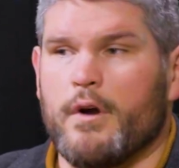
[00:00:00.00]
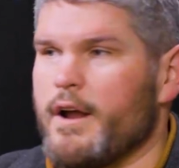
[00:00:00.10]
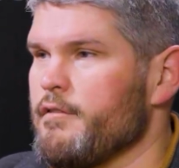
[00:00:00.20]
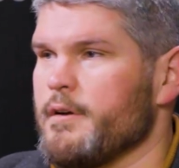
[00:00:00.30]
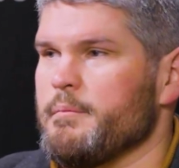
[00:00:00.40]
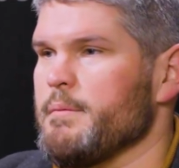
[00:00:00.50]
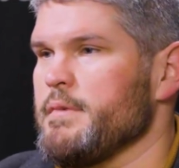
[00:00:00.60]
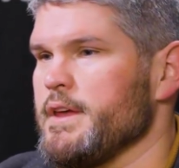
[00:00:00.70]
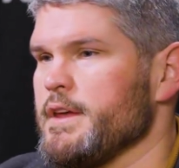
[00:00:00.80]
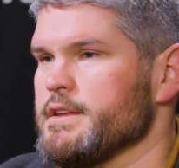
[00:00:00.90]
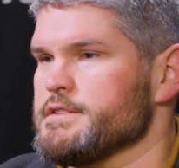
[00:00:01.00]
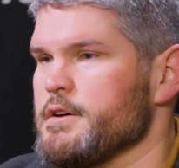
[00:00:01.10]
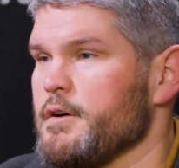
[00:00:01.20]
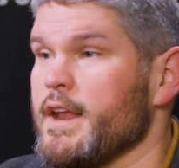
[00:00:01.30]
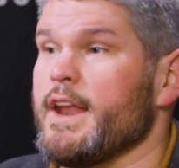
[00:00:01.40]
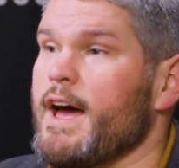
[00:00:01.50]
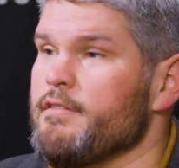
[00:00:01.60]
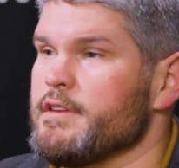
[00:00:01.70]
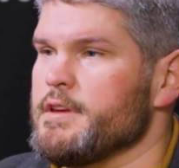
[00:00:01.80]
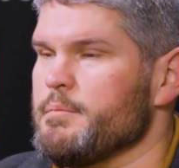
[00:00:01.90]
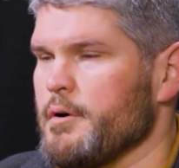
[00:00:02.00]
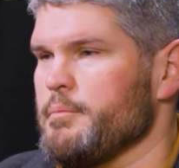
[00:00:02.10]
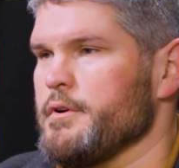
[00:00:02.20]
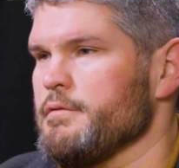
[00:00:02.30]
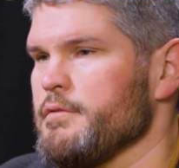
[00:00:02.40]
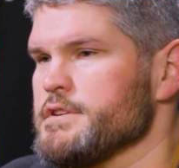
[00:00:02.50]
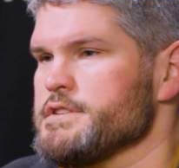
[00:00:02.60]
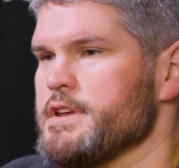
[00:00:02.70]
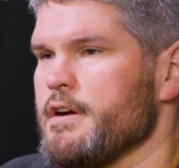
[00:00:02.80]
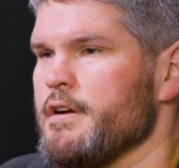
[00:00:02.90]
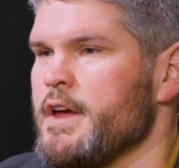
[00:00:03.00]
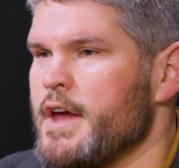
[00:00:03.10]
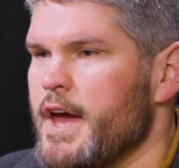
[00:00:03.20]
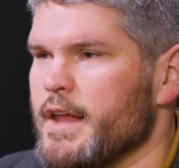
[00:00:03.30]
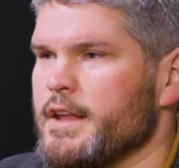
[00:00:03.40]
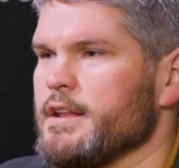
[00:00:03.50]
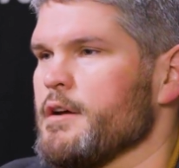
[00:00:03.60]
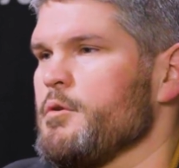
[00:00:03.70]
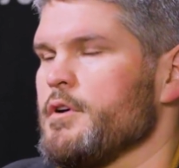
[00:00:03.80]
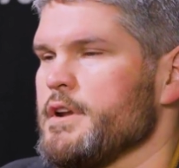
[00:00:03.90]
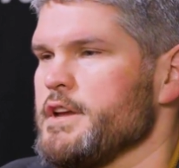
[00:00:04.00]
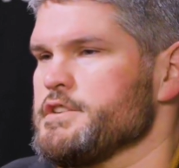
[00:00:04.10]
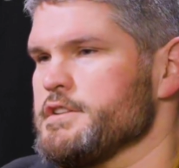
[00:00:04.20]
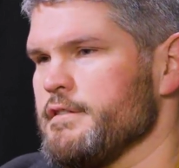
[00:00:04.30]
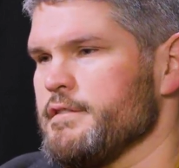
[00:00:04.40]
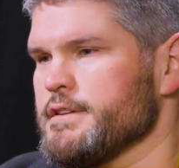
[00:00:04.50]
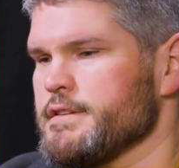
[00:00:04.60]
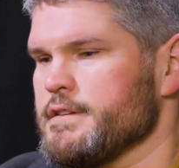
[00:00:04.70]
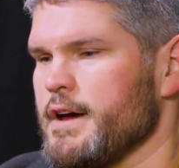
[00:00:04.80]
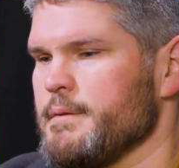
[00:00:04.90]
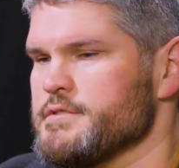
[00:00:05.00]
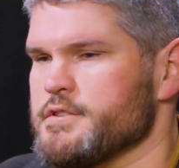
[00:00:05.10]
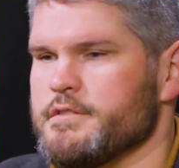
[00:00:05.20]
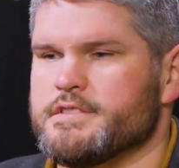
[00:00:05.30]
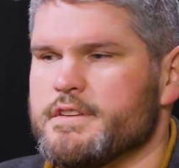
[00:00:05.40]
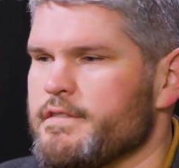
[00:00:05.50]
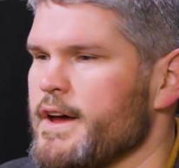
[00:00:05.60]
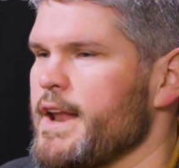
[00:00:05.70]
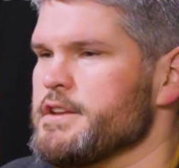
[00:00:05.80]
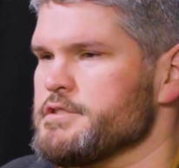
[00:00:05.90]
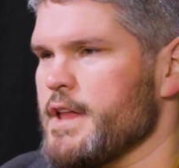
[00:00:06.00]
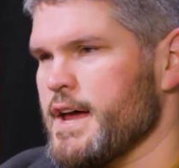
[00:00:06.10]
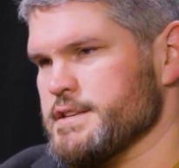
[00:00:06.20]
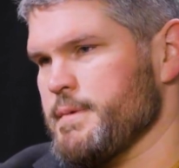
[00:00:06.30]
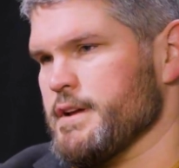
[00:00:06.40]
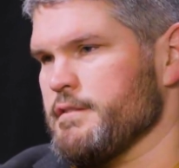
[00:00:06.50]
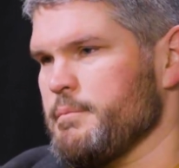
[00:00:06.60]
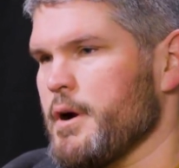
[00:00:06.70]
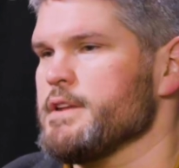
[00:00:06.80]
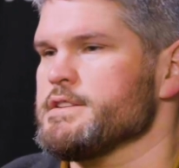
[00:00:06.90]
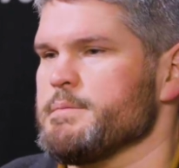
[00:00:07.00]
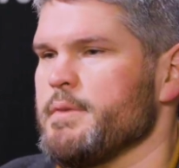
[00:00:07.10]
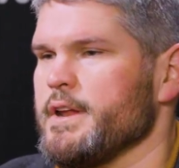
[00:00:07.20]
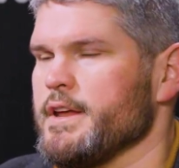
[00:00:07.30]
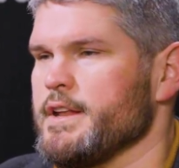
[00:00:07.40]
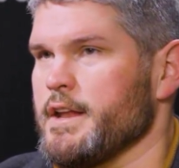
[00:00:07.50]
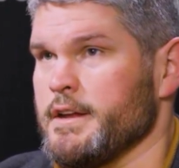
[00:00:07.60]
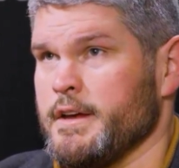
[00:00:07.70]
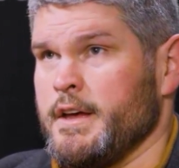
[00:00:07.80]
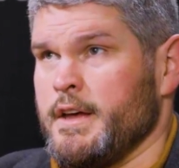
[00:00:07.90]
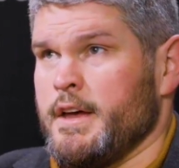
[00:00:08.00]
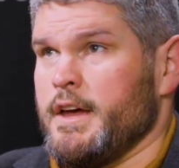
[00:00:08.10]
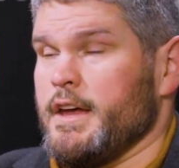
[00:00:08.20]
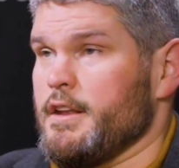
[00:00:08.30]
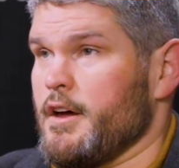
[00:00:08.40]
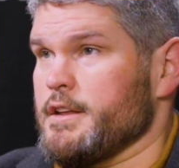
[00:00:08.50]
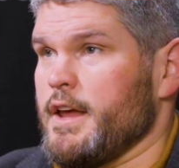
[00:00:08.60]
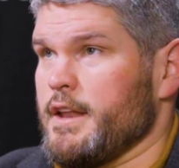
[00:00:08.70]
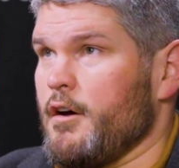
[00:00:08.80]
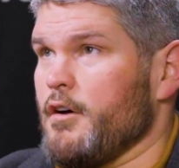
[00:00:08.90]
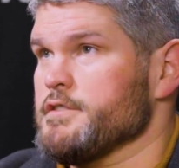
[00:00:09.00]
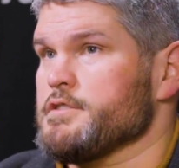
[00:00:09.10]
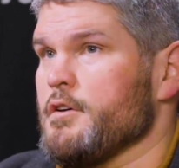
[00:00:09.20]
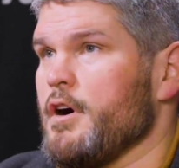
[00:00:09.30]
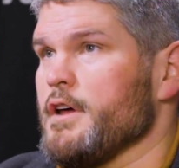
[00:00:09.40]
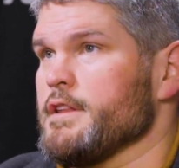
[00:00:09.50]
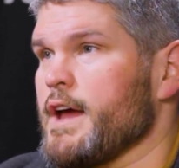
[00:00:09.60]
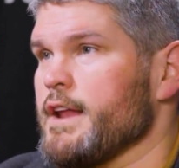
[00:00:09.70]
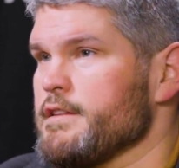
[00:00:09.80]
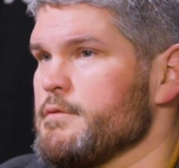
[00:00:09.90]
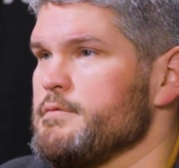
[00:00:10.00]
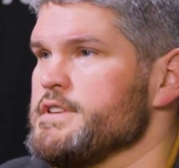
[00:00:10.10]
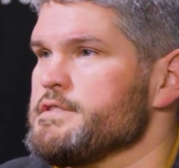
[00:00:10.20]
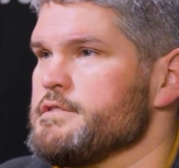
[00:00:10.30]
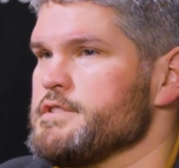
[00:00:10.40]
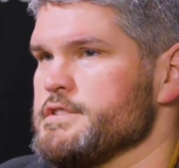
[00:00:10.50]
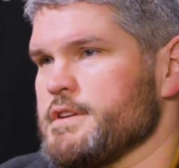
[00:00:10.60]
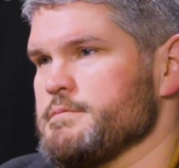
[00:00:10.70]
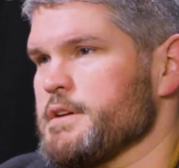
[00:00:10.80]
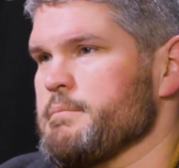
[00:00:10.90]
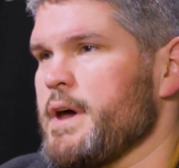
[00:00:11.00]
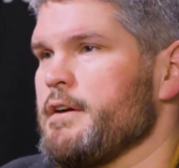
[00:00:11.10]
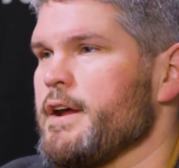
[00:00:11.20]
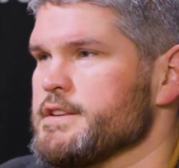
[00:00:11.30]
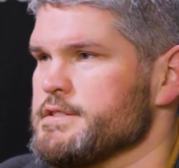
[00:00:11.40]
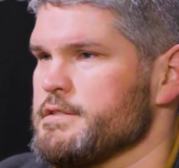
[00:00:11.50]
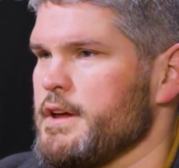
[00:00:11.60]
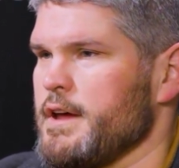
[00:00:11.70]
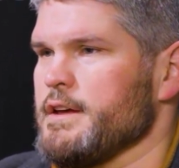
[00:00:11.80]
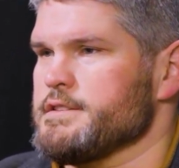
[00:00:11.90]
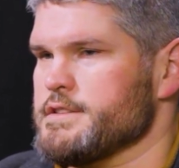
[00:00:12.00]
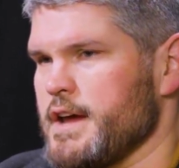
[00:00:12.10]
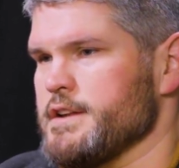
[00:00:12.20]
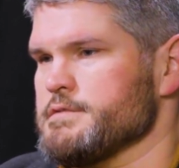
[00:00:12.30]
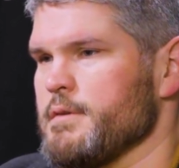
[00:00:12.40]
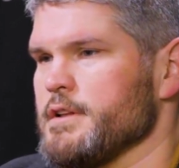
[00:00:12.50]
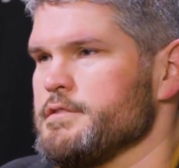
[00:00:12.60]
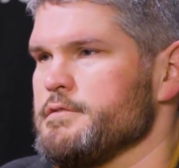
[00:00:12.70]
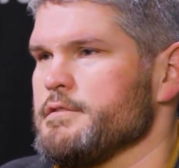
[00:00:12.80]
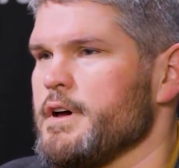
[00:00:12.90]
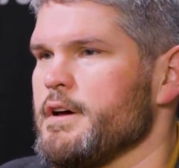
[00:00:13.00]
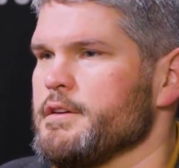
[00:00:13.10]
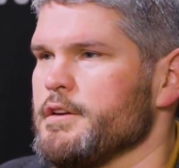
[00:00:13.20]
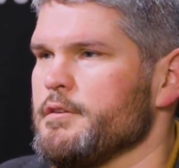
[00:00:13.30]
wherever it may be, and then having the appropriate voice there, and then the coordination of it. So there's the financial aspect of participating in that, and also on kind of the research and subject matter side as well too.